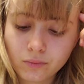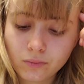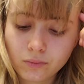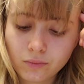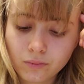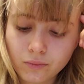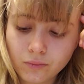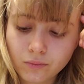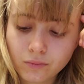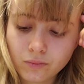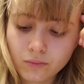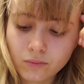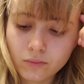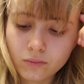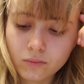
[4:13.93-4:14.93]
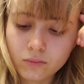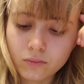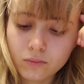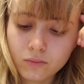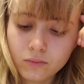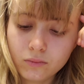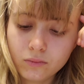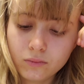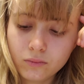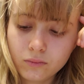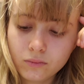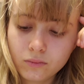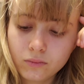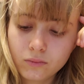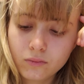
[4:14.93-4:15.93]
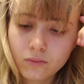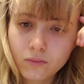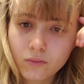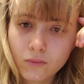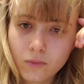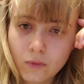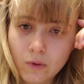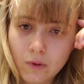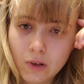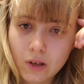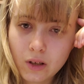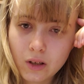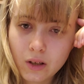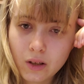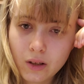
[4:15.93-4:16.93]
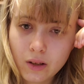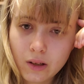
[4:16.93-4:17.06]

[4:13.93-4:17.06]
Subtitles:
Nobody speaks.